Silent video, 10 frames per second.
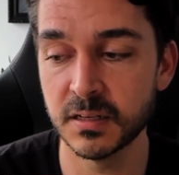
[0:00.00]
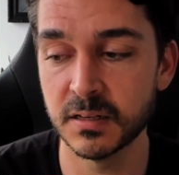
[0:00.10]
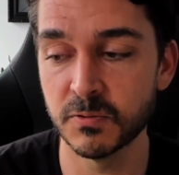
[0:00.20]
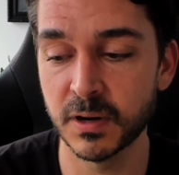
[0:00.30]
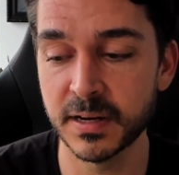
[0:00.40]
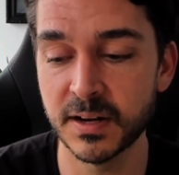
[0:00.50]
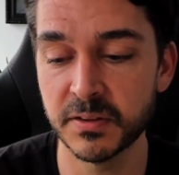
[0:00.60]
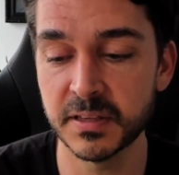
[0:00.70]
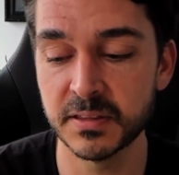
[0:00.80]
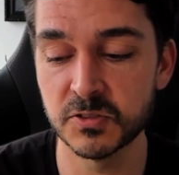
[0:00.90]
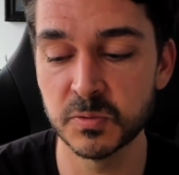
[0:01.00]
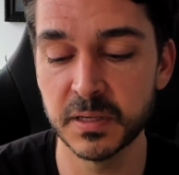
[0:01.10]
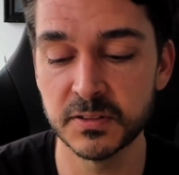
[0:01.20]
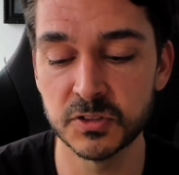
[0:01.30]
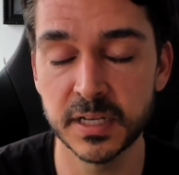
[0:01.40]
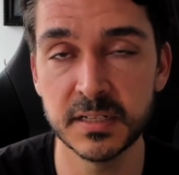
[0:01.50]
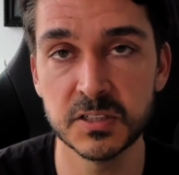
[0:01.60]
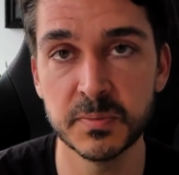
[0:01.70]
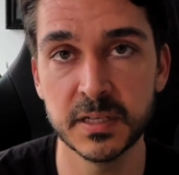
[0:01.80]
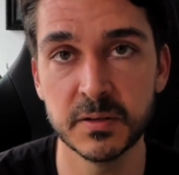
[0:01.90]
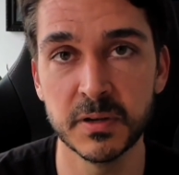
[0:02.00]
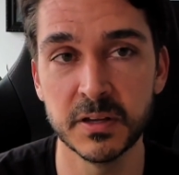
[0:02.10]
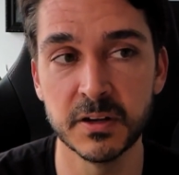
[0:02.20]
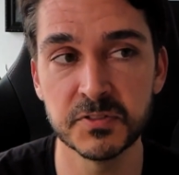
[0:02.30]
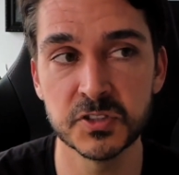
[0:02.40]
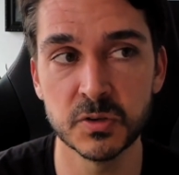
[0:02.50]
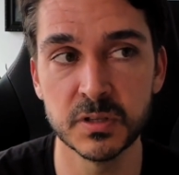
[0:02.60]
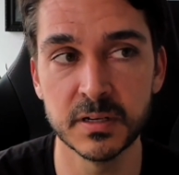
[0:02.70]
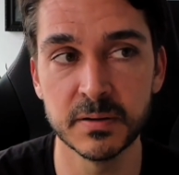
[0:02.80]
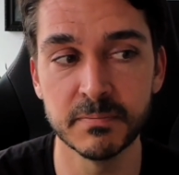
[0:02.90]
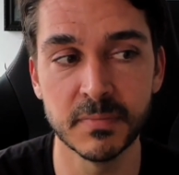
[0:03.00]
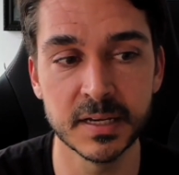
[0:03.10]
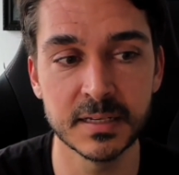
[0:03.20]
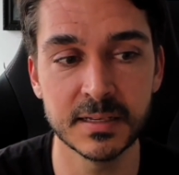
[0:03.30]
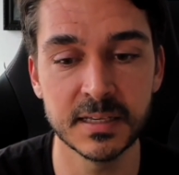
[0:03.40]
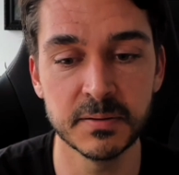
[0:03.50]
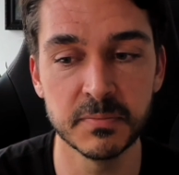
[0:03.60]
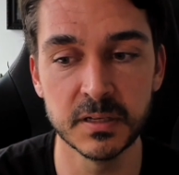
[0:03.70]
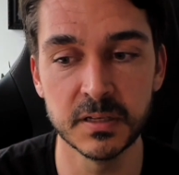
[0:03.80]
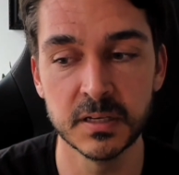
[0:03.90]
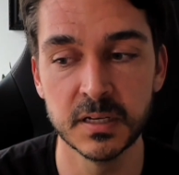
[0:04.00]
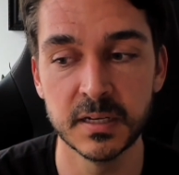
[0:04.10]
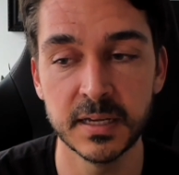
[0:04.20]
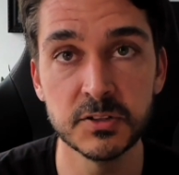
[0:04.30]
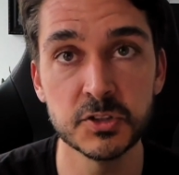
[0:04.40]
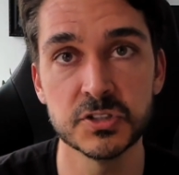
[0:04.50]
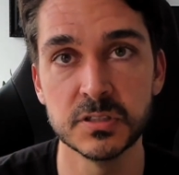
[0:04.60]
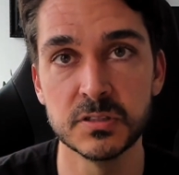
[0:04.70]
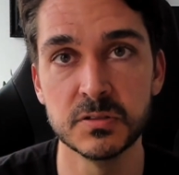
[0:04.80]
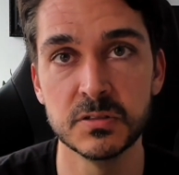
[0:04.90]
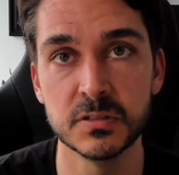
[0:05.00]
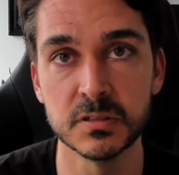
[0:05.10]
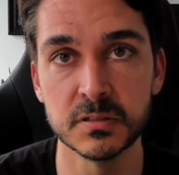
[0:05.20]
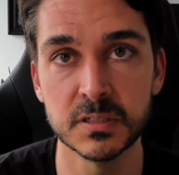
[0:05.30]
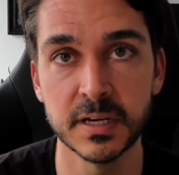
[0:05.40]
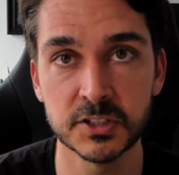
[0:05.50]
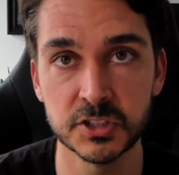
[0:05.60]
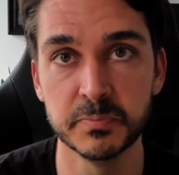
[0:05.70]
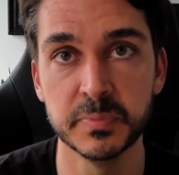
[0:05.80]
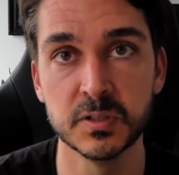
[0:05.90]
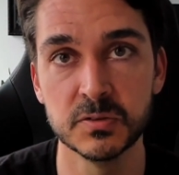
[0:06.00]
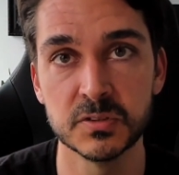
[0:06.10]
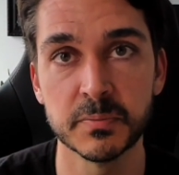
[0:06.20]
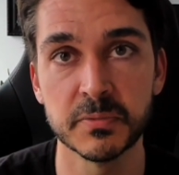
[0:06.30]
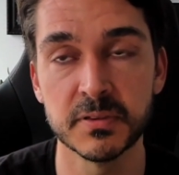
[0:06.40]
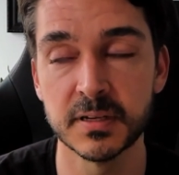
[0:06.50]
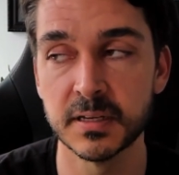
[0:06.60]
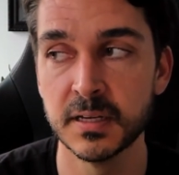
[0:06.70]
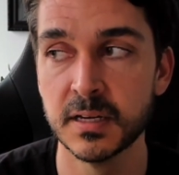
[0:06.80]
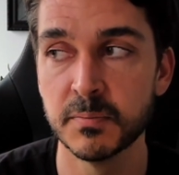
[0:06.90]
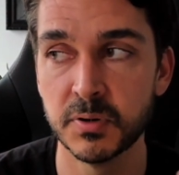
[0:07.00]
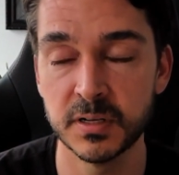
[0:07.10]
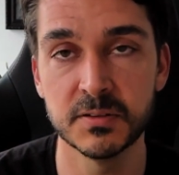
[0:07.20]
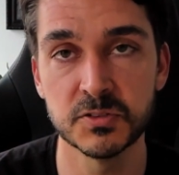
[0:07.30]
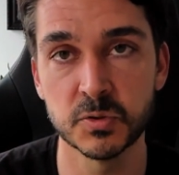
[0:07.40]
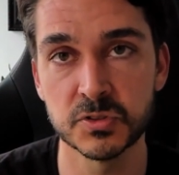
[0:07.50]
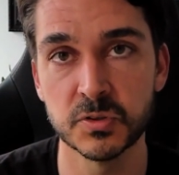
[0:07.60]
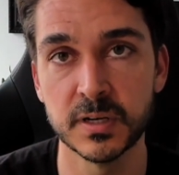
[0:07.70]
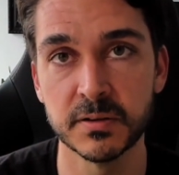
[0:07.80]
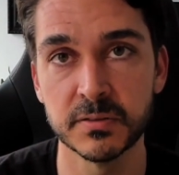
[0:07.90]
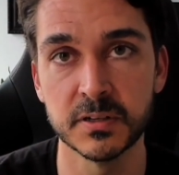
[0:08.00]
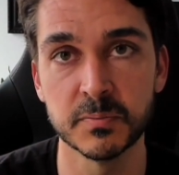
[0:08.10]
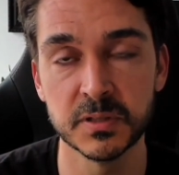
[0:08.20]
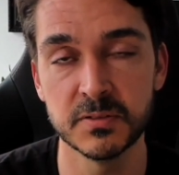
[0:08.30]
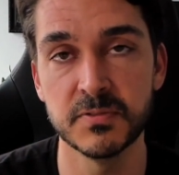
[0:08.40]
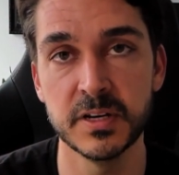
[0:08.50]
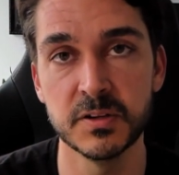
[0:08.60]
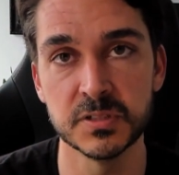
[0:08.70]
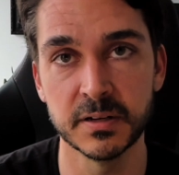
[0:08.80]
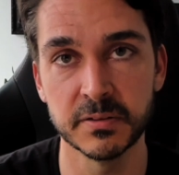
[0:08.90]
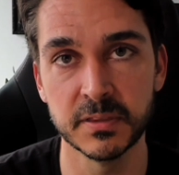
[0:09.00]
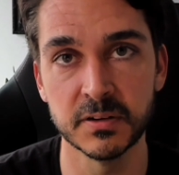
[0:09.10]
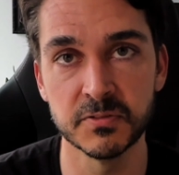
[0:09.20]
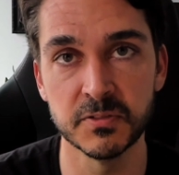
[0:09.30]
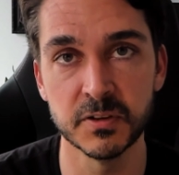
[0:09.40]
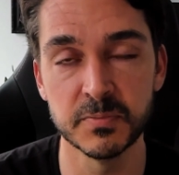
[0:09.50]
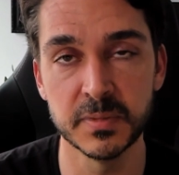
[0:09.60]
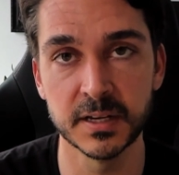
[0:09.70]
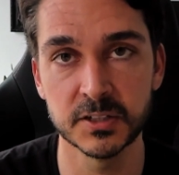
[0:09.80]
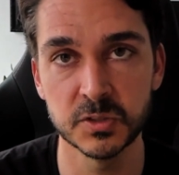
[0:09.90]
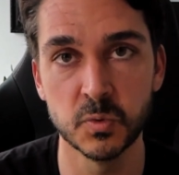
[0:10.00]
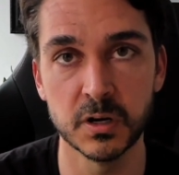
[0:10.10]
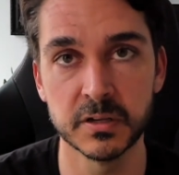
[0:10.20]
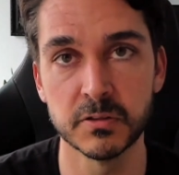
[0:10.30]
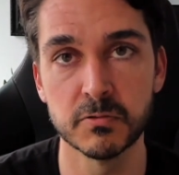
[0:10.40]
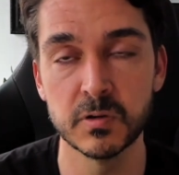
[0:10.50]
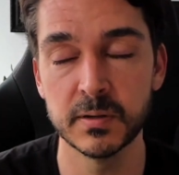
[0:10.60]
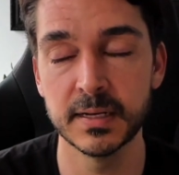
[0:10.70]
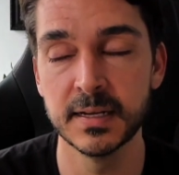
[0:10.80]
right now I think this would be entertaining to me, and enough so that it might keep me interested to actually build something, put the source code out there, put the videos out there of me actually walking through it,